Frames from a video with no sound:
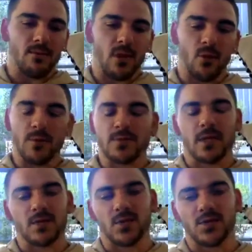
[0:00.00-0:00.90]
My website
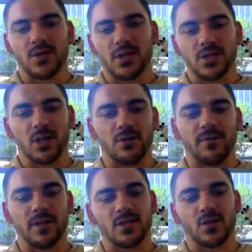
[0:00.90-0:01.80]
is
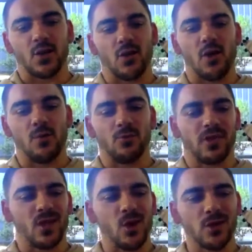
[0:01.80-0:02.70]
nickcheadlefitness.com, with
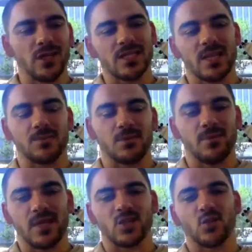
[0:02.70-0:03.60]
the only exception
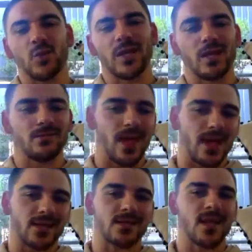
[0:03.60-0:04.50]
being Twitter
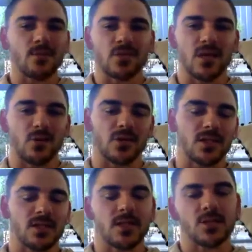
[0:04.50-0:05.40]
and Snapchat, which is
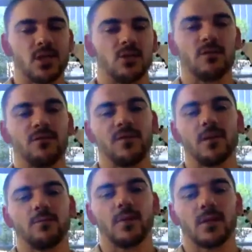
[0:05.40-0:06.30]
Nick Cheadle Fit,
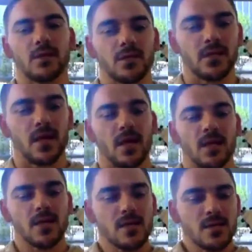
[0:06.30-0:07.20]
because I
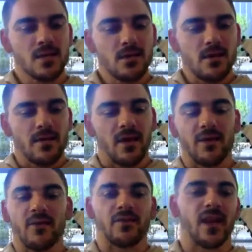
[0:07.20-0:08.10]
don't have enough